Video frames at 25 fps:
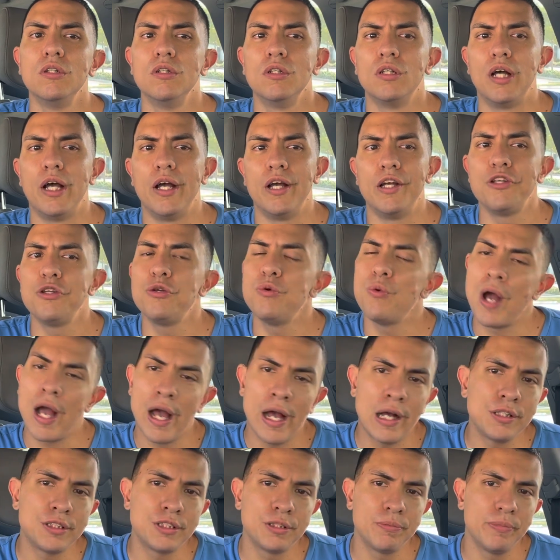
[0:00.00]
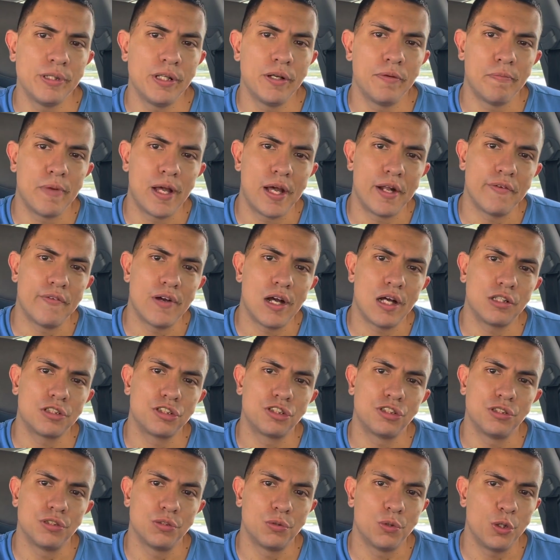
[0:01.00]
And you had to be a man of
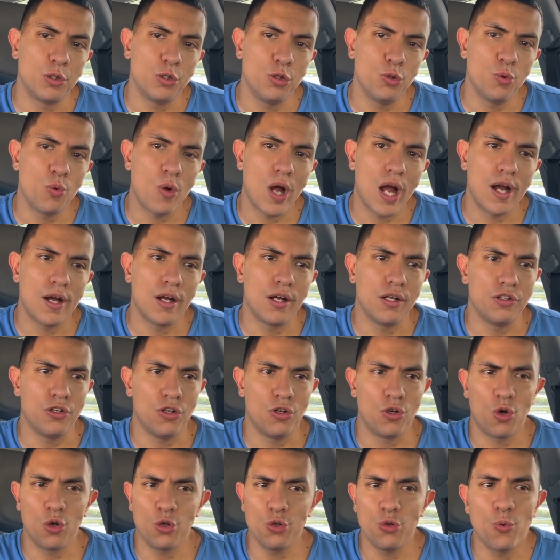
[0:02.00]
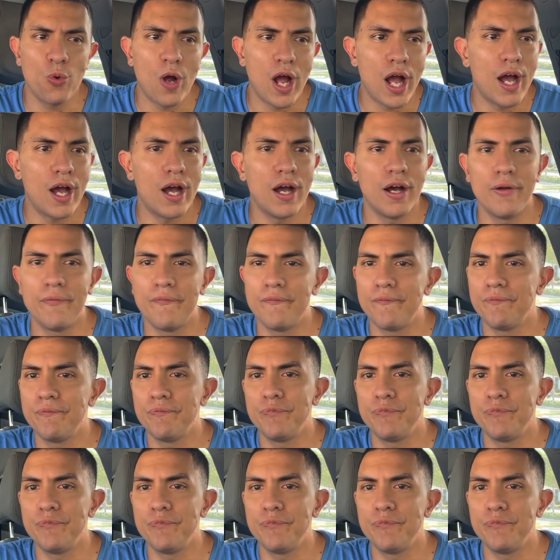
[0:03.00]
action, and you had, you know, you had,